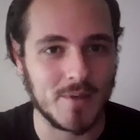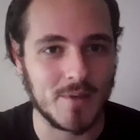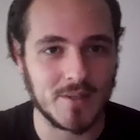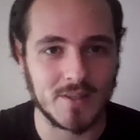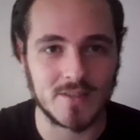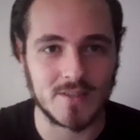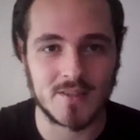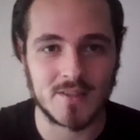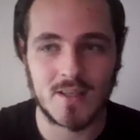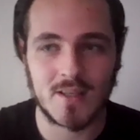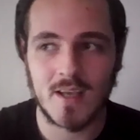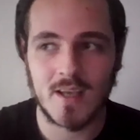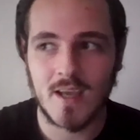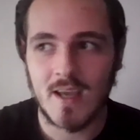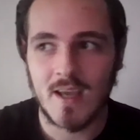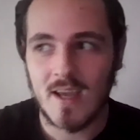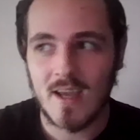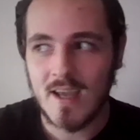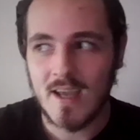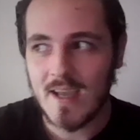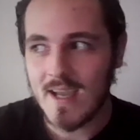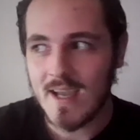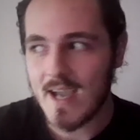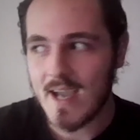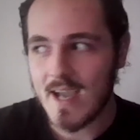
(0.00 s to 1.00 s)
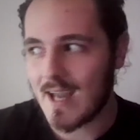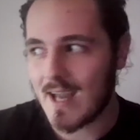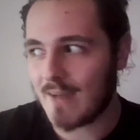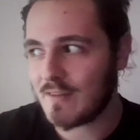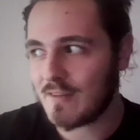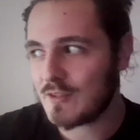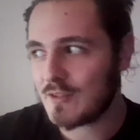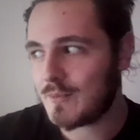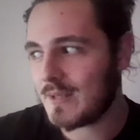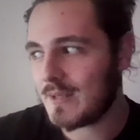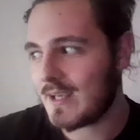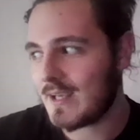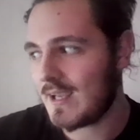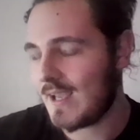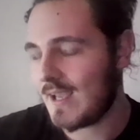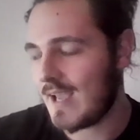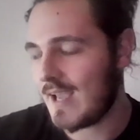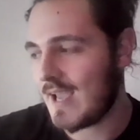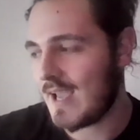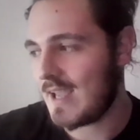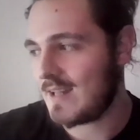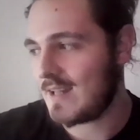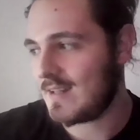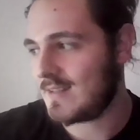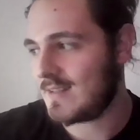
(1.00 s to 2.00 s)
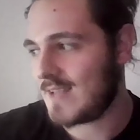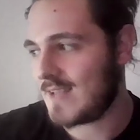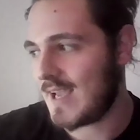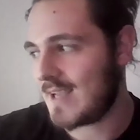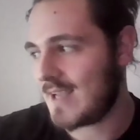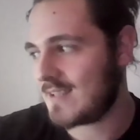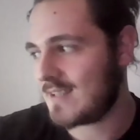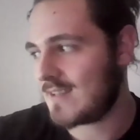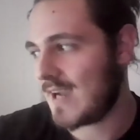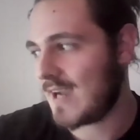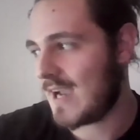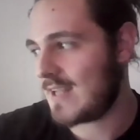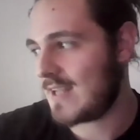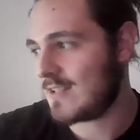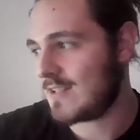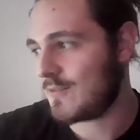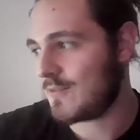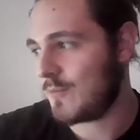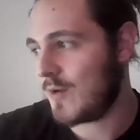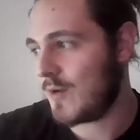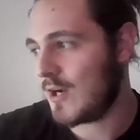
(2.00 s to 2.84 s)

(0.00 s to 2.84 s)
Because inevitably in data science,